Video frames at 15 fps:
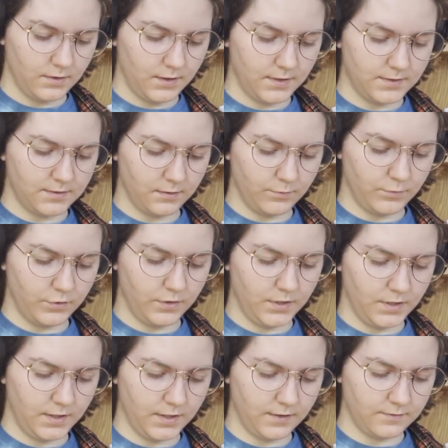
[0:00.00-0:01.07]
at some
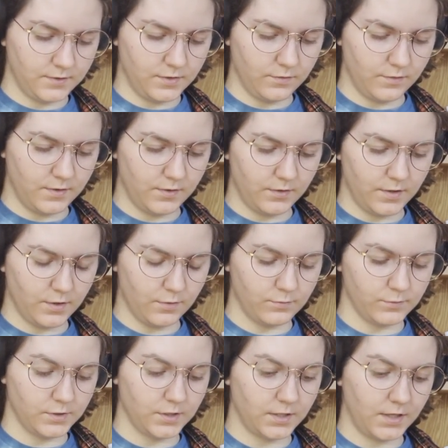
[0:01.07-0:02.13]
point I have to do theory
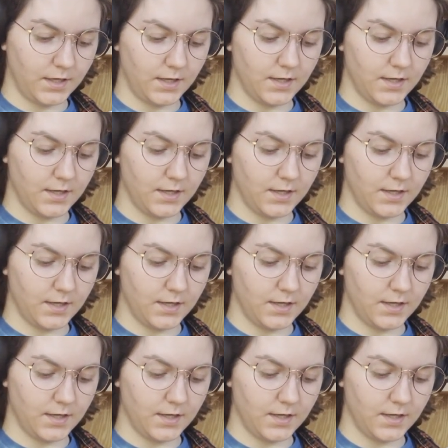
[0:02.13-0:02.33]
homework,